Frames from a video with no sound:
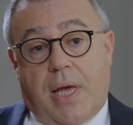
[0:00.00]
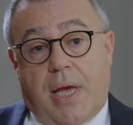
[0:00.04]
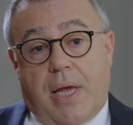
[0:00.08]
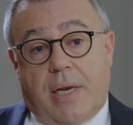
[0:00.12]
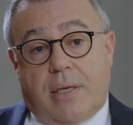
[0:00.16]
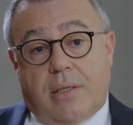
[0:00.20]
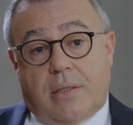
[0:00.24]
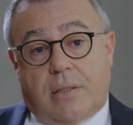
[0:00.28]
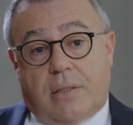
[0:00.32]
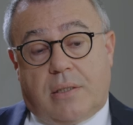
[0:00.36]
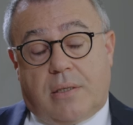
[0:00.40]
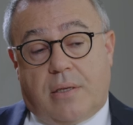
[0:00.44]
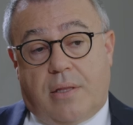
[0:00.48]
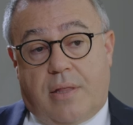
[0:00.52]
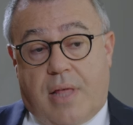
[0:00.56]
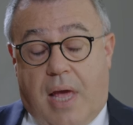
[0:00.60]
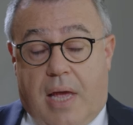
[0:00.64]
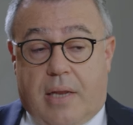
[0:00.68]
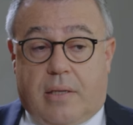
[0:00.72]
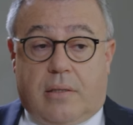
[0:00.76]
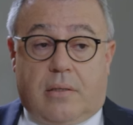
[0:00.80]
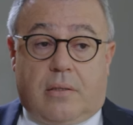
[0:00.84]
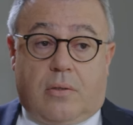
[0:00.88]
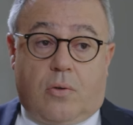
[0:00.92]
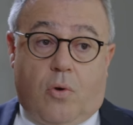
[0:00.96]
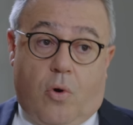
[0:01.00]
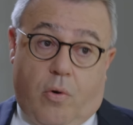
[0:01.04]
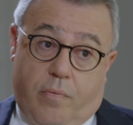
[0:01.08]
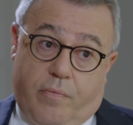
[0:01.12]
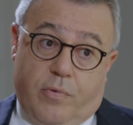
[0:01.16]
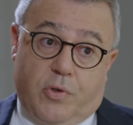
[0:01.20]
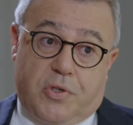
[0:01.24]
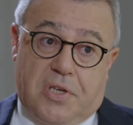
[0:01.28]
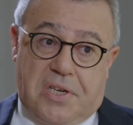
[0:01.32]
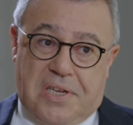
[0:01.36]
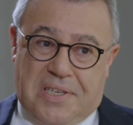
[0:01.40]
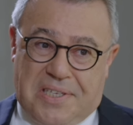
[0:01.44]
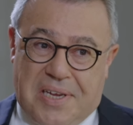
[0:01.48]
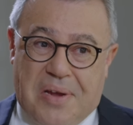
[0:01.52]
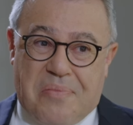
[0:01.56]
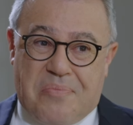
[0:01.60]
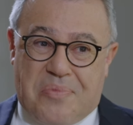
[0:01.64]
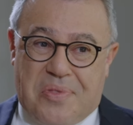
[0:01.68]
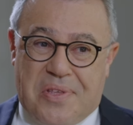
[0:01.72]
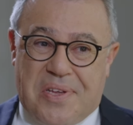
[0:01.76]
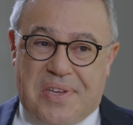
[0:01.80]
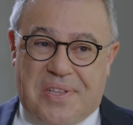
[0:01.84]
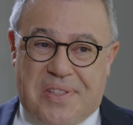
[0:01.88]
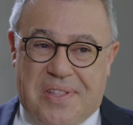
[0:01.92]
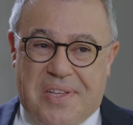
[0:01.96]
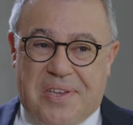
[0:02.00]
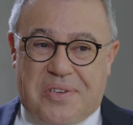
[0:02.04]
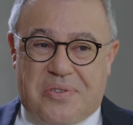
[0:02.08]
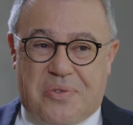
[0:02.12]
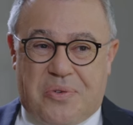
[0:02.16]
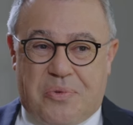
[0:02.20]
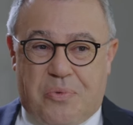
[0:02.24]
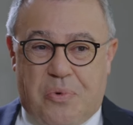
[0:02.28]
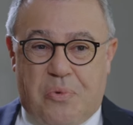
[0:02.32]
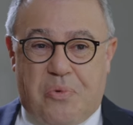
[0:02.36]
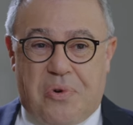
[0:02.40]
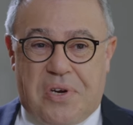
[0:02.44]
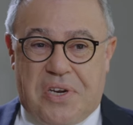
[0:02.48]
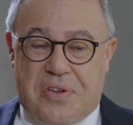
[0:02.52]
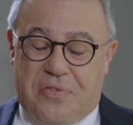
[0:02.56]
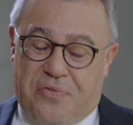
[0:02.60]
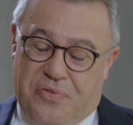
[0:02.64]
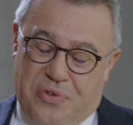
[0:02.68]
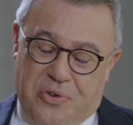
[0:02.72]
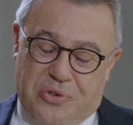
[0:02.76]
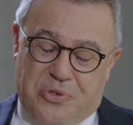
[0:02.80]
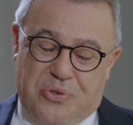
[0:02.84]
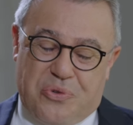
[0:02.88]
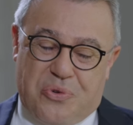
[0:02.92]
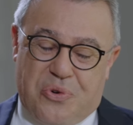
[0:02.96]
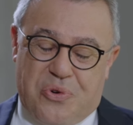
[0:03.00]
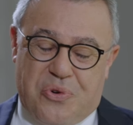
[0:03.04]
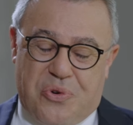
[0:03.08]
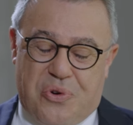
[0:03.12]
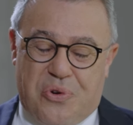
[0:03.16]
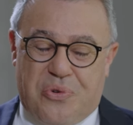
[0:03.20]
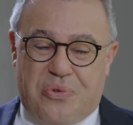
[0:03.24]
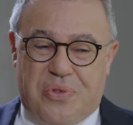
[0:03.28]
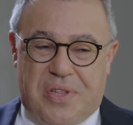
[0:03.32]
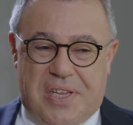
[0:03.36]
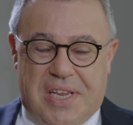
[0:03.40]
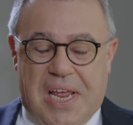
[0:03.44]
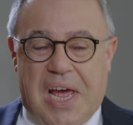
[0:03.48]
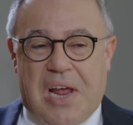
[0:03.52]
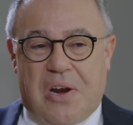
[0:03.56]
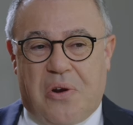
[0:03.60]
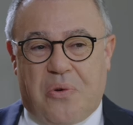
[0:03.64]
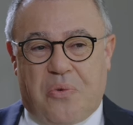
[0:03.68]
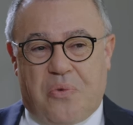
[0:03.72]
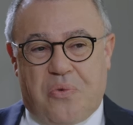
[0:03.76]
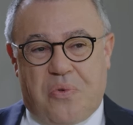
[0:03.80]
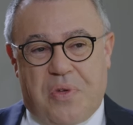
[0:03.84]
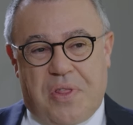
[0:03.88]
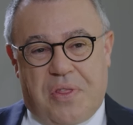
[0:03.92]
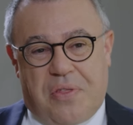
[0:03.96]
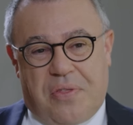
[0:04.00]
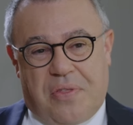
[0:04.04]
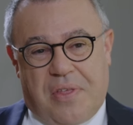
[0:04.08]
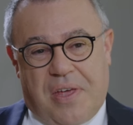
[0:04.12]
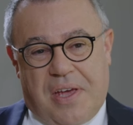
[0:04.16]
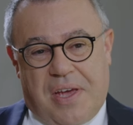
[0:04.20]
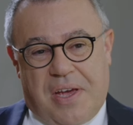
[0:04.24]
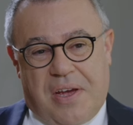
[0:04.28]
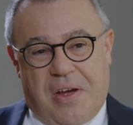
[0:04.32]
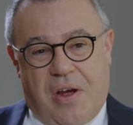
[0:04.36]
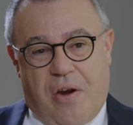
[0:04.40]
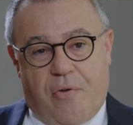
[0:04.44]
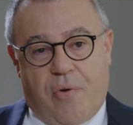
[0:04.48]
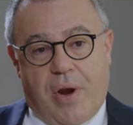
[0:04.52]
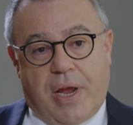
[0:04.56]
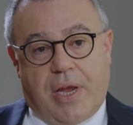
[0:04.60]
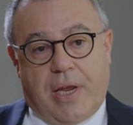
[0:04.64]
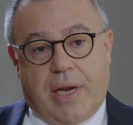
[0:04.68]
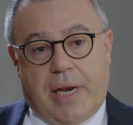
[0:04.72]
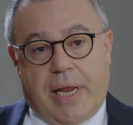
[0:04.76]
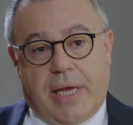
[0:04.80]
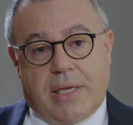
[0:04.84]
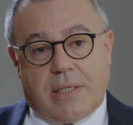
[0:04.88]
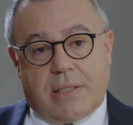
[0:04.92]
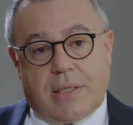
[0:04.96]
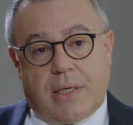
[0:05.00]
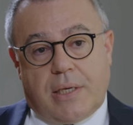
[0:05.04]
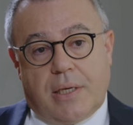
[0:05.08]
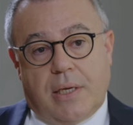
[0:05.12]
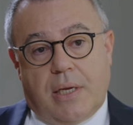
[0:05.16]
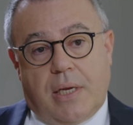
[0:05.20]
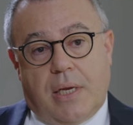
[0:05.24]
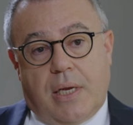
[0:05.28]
And that's obviously something that we will need first to conclude the dialogue with uh, our regulator.